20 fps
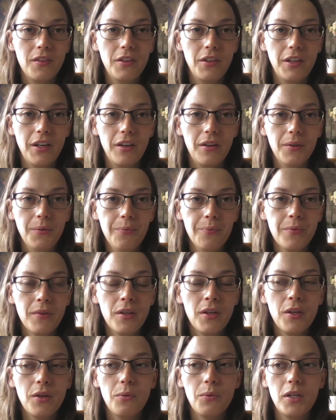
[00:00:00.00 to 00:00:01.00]
You know,
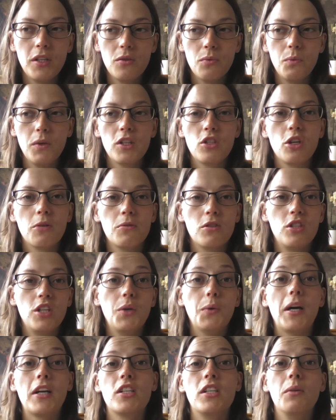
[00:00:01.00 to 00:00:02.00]
which option
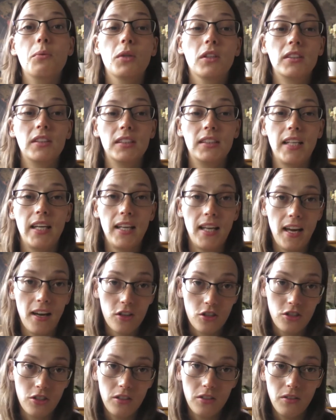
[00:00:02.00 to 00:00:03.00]
do you actually want to take
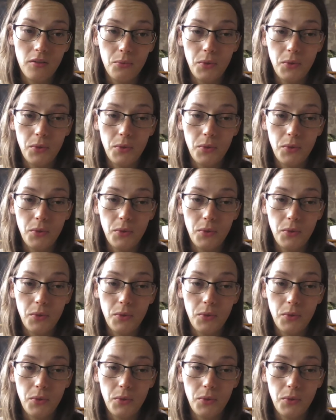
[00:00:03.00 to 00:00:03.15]
action?